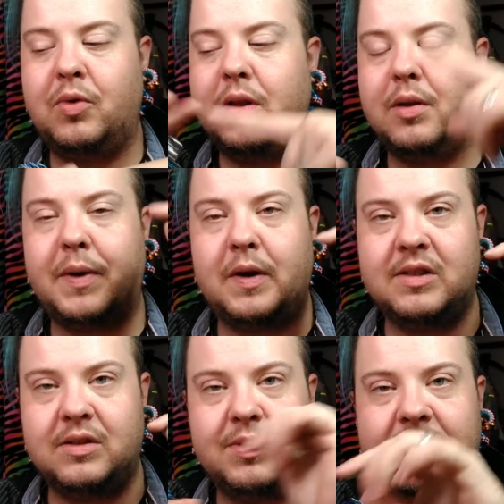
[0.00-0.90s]
one of the
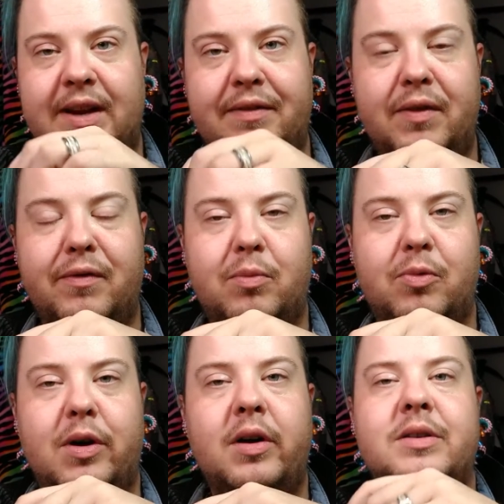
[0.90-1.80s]
bosses was leaving
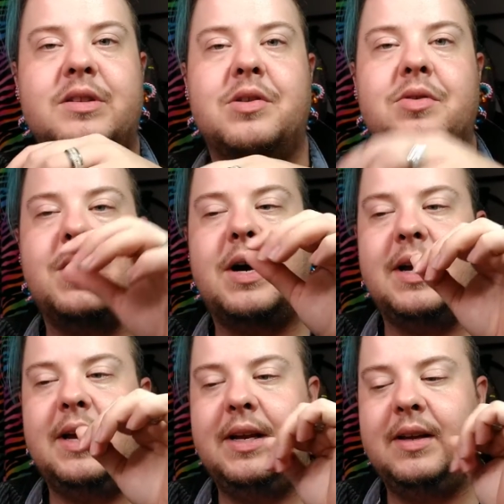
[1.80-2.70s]
from work, so
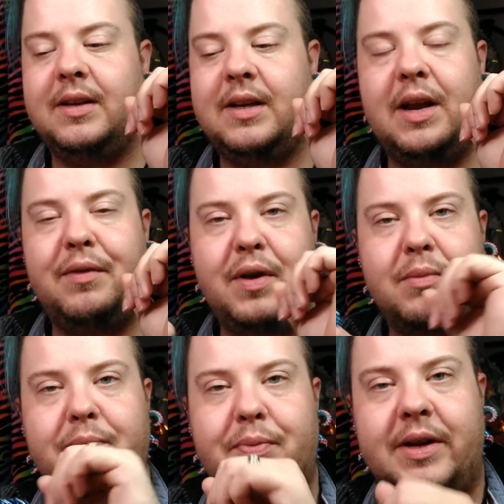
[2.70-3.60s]
I gave
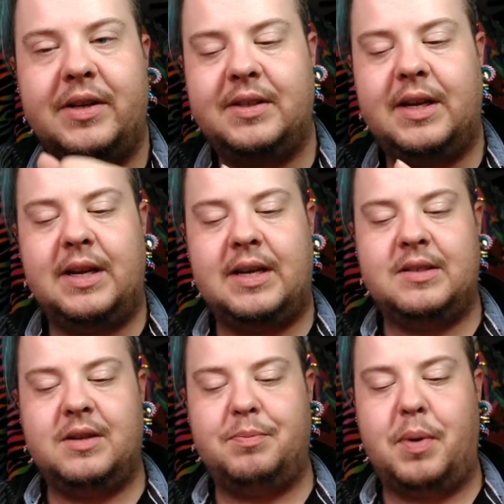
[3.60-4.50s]
him a bracelet
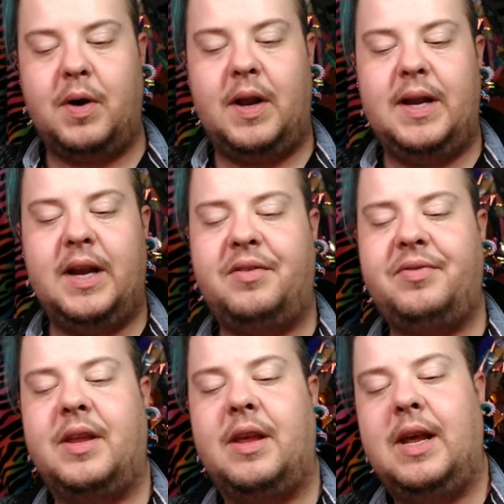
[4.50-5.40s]
as a parting
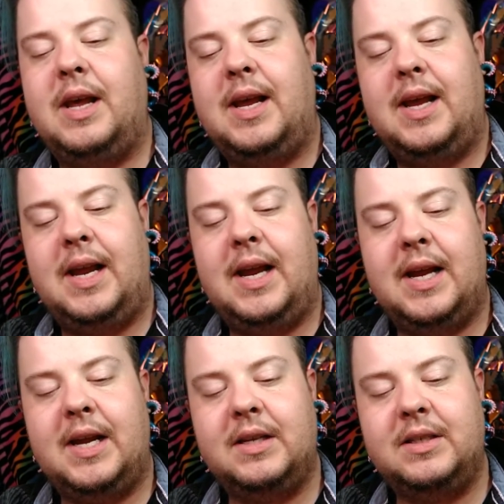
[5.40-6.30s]
gift,
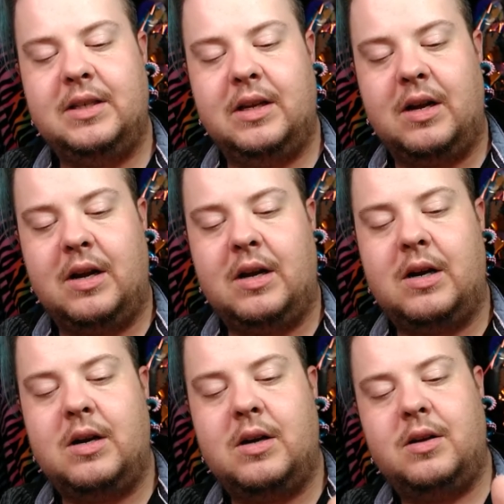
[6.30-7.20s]
and
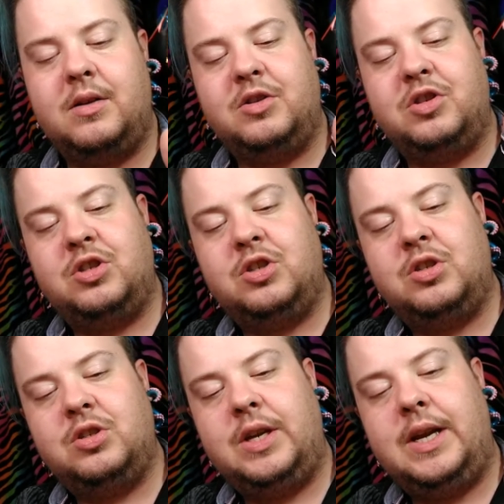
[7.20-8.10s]

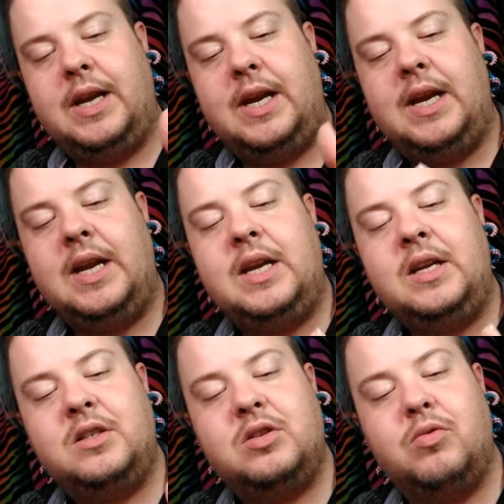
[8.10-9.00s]

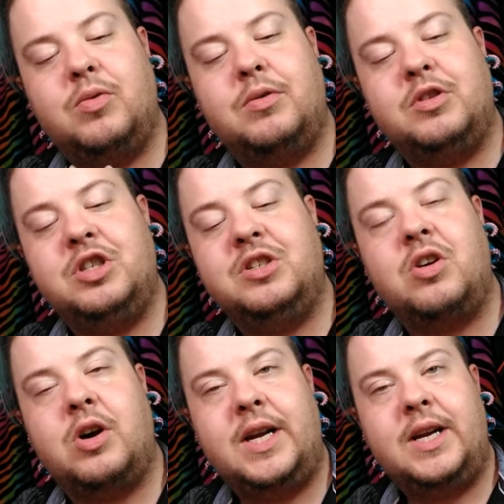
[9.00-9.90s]
she
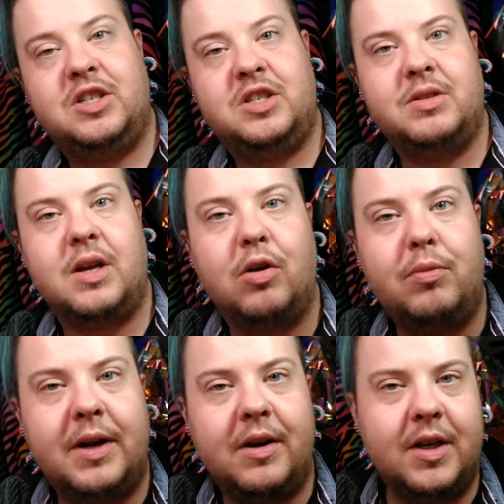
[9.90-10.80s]
saw it and she was like,
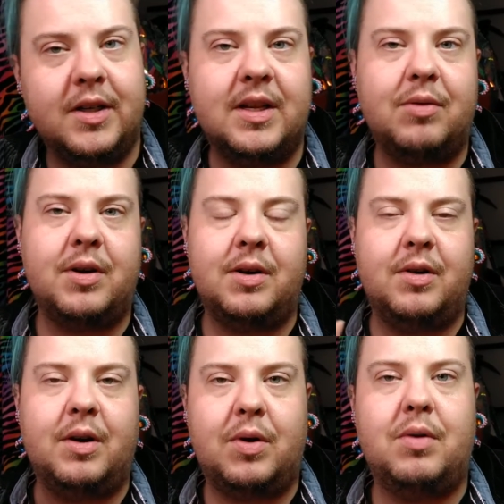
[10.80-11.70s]
"Oh my goodness, I
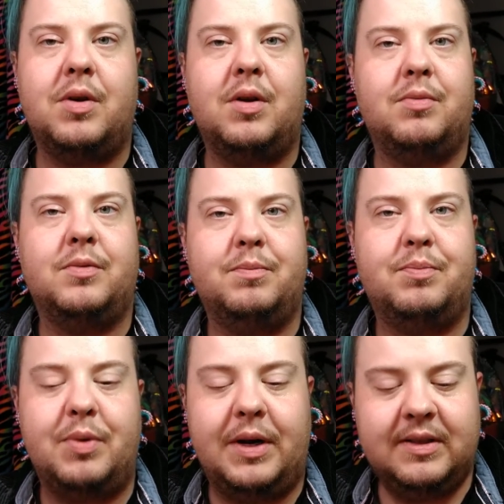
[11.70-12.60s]
want one of the
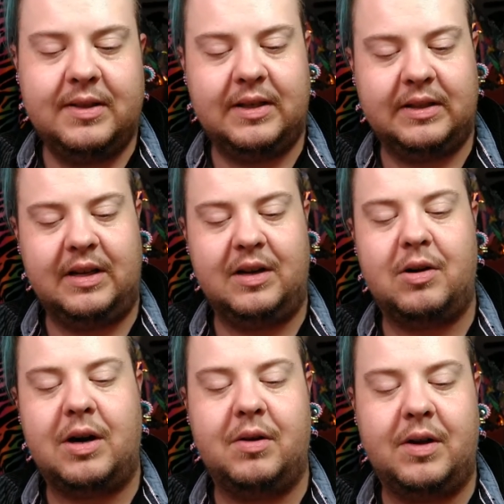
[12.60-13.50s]
bracelets," you
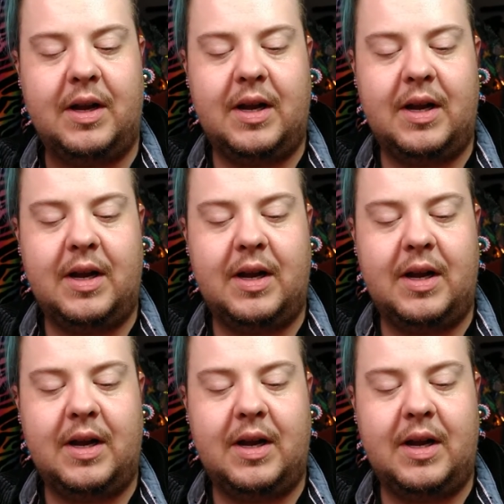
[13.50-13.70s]
know. I